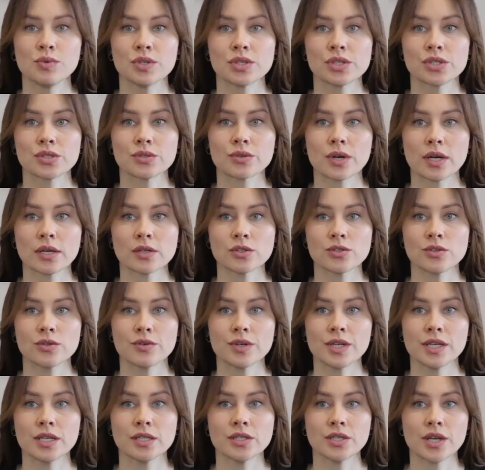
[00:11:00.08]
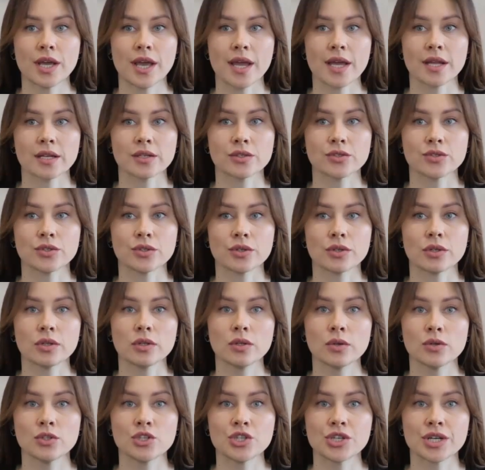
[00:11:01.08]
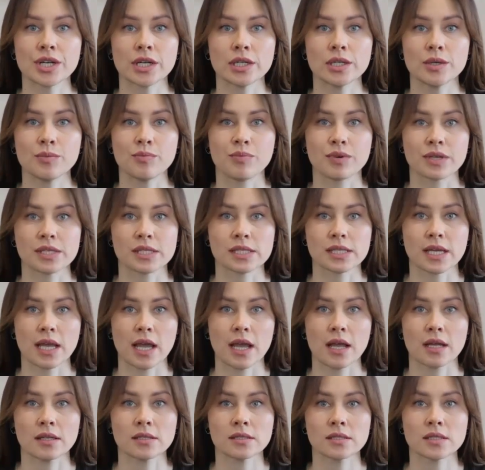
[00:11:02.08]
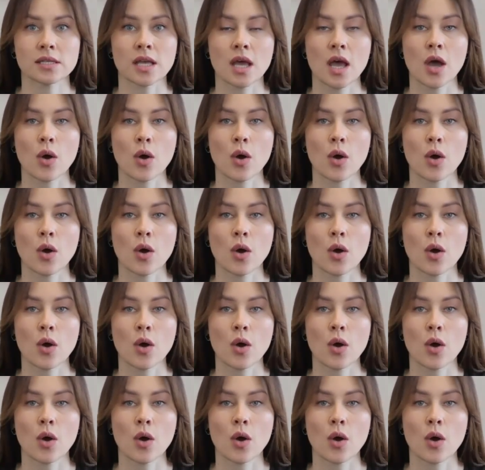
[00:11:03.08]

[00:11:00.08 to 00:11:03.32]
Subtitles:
be structured and logically present,